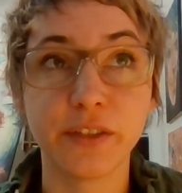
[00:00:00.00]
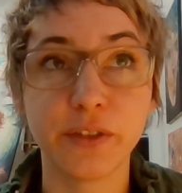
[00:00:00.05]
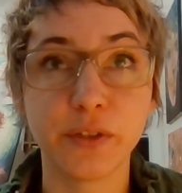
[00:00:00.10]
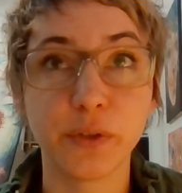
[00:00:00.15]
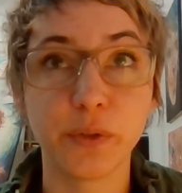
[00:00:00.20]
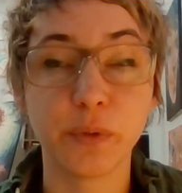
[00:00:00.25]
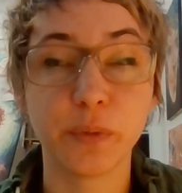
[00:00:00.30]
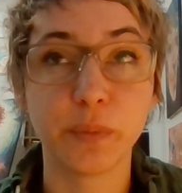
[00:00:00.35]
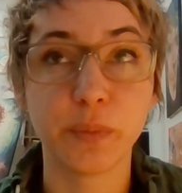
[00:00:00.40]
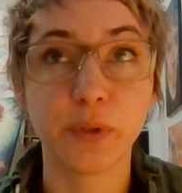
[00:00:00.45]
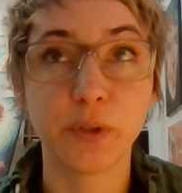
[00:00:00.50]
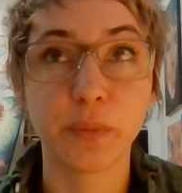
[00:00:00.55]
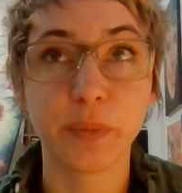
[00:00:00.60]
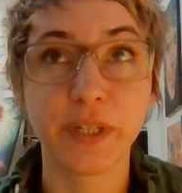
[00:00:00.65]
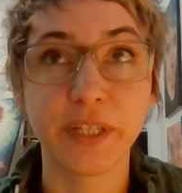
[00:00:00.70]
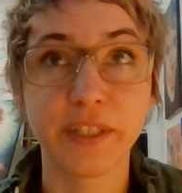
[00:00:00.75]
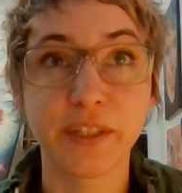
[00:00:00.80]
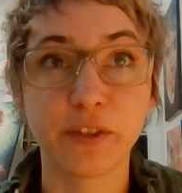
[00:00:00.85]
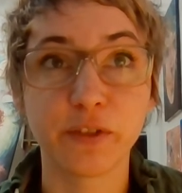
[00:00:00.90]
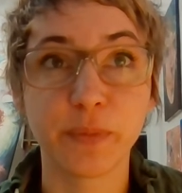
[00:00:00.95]
to pull
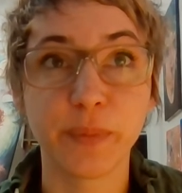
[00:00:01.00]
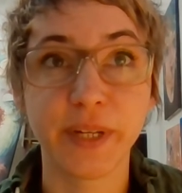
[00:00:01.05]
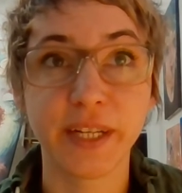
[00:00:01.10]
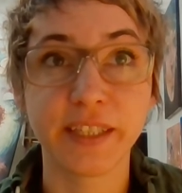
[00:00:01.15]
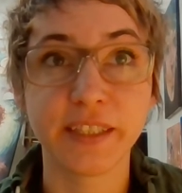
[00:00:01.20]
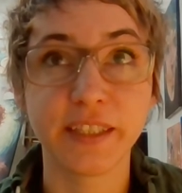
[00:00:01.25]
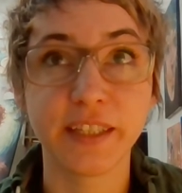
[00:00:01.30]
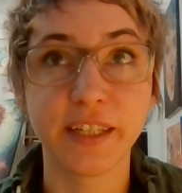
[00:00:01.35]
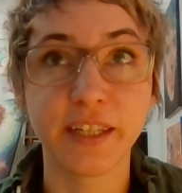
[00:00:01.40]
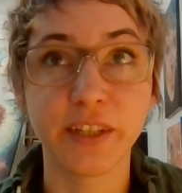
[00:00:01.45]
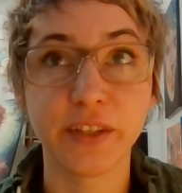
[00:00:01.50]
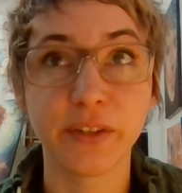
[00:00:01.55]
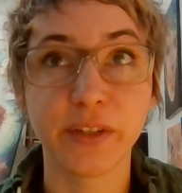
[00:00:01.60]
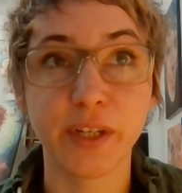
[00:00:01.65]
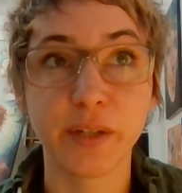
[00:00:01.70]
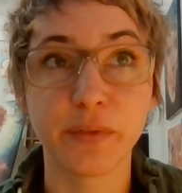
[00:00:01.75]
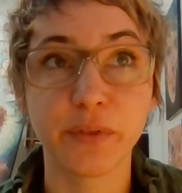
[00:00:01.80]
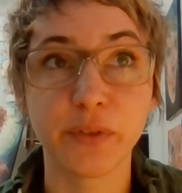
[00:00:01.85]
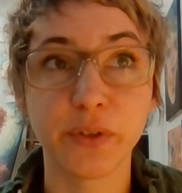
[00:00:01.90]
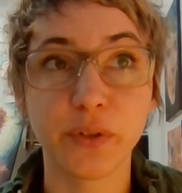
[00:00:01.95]
myself back together
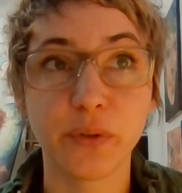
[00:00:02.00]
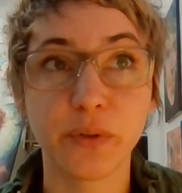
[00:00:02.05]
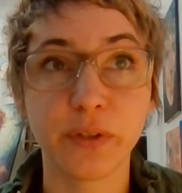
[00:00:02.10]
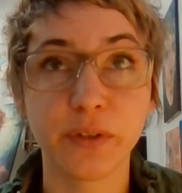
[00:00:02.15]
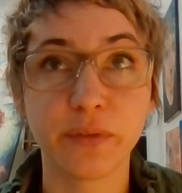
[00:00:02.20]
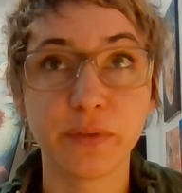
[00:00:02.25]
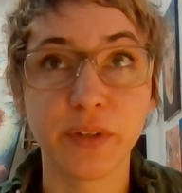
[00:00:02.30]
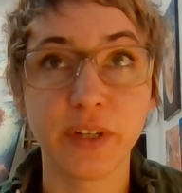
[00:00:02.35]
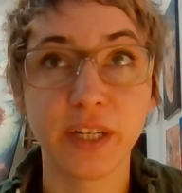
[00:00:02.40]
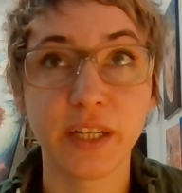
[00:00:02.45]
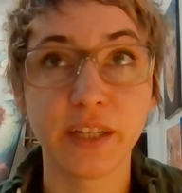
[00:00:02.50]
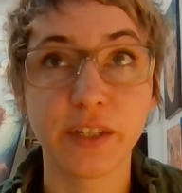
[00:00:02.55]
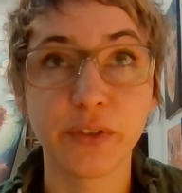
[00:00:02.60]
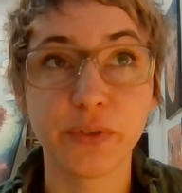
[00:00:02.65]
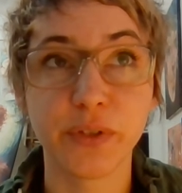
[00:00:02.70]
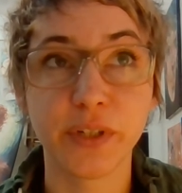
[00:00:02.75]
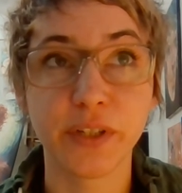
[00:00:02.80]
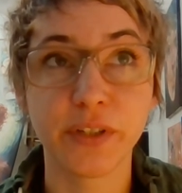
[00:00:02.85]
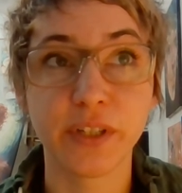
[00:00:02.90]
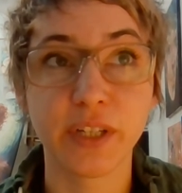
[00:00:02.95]
after a horrifying,
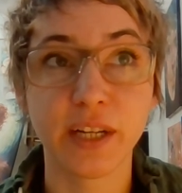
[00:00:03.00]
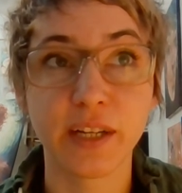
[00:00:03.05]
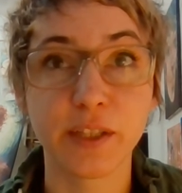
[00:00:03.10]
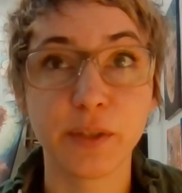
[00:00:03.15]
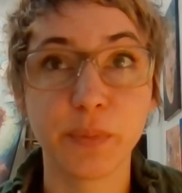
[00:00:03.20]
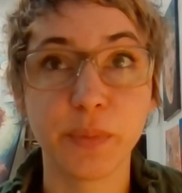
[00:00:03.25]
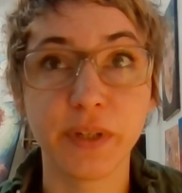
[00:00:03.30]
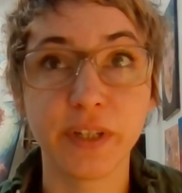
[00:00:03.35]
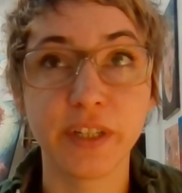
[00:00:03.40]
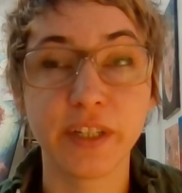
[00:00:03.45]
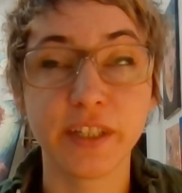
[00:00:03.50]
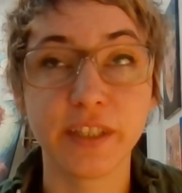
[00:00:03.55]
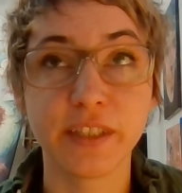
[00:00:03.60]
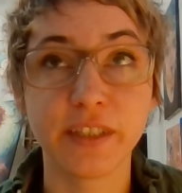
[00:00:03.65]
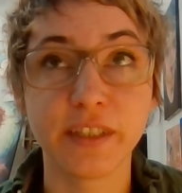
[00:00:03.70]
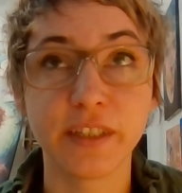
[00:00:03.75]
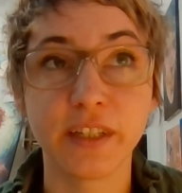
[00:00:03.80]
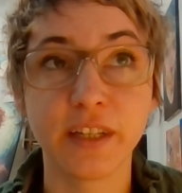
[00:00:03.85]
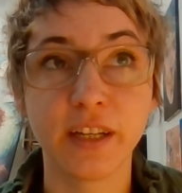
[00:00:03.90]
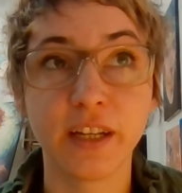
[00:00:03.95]
triggering
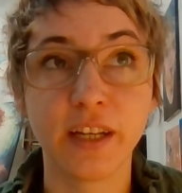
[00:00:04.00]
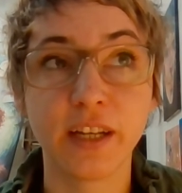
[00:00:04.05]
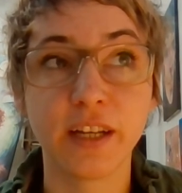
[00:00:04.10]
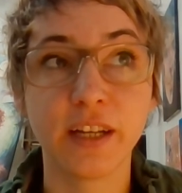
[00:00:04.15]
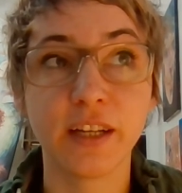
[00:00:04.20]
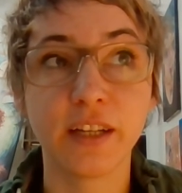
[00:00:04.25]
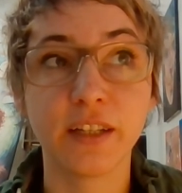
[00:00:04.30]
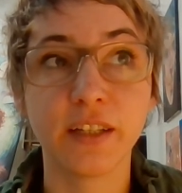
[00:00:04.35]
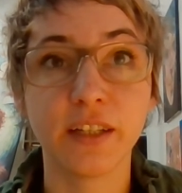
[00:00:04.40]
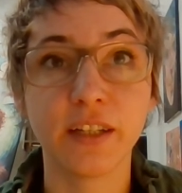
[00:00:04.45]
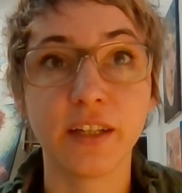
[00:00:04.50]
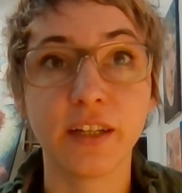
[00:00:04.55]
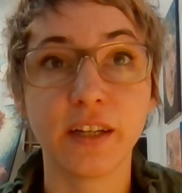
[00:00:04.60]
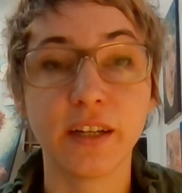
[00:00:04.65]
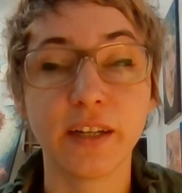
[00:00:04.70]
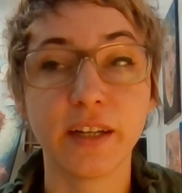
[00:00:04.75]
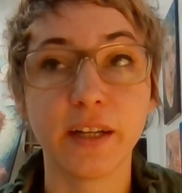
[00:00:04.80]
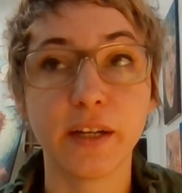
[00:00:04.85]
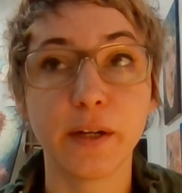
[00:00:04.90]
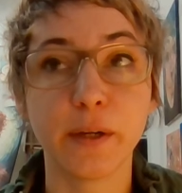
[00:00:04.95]
experience.
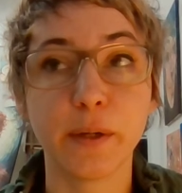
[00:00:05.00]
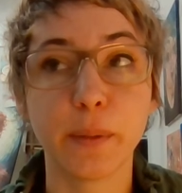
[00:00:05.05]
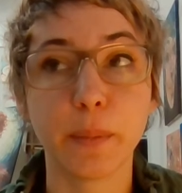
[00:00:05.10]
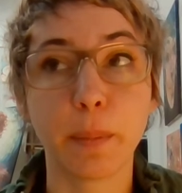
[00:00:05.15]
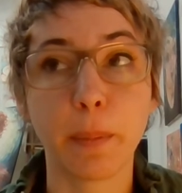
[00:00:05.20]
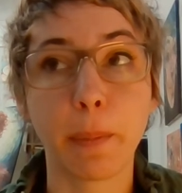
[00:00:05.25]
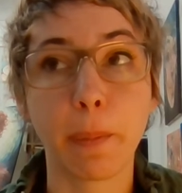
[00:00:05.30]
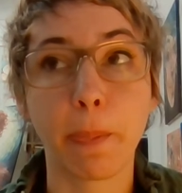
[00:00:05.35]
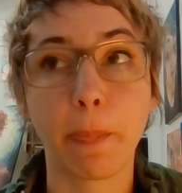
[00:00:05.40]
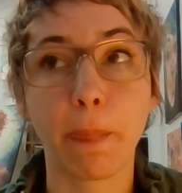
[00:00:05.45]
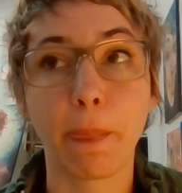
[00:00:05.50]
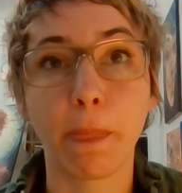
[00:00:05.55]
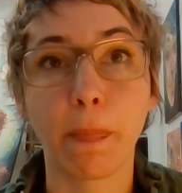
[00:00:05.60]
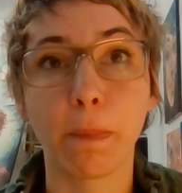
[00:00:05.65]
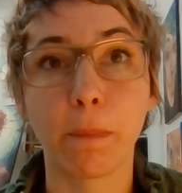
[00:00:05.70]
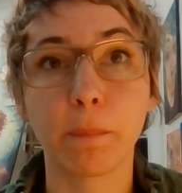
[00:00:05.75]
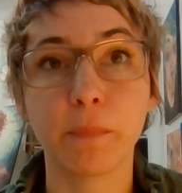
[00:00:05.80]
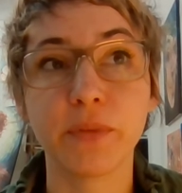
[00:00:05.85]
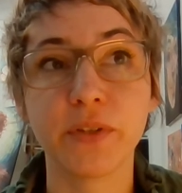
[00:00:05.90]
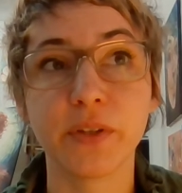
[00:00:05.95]

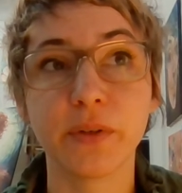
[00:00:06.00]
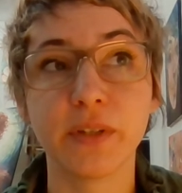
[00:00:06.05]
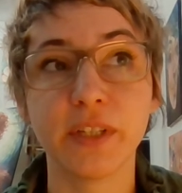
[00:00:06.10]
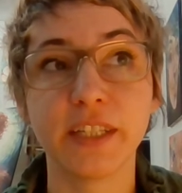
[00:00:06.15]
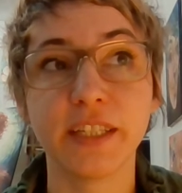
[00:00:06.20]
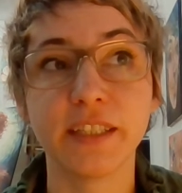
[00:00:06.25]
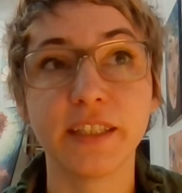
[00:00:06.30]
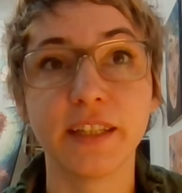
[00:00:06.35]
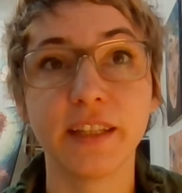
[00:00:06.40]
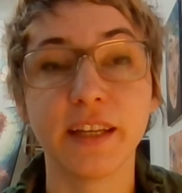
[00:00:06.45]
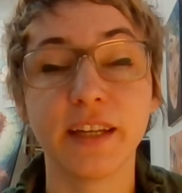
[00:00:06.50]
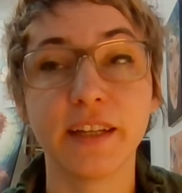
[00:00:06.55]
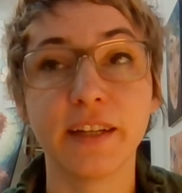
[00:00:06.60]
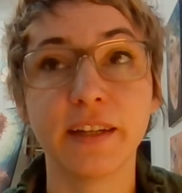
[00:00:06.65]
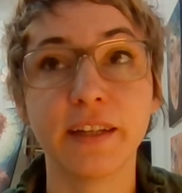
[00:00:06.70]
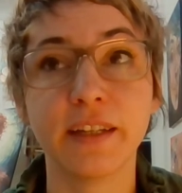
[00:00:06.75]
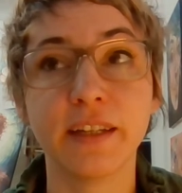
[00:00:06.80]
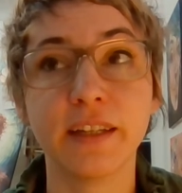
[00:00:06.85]
So I'll get to that.